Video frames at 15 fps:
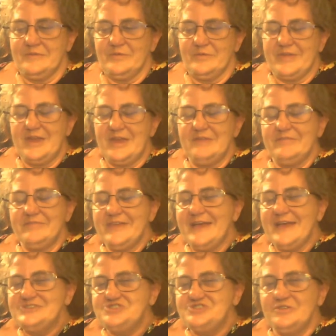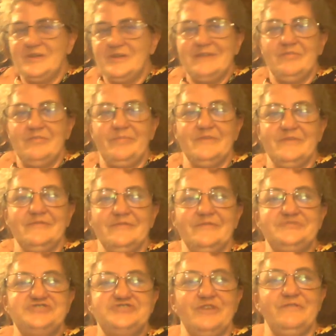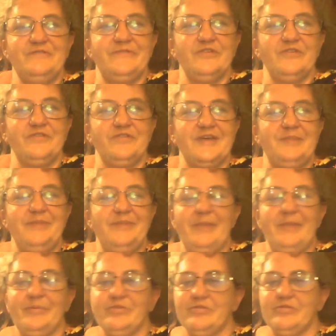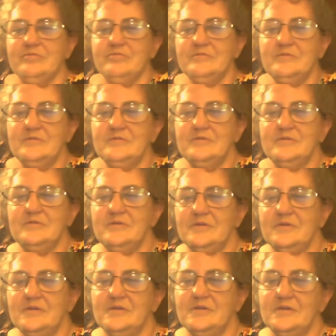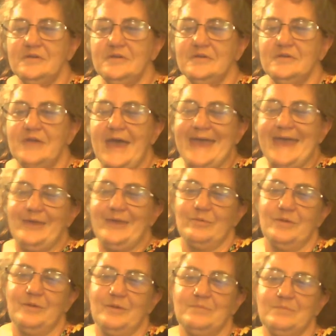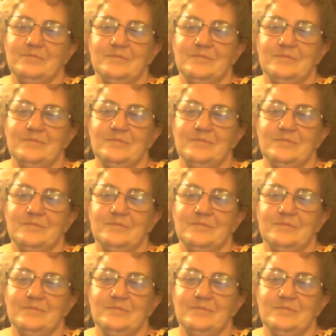Is that everything I showed the first set of peoples? I don't know.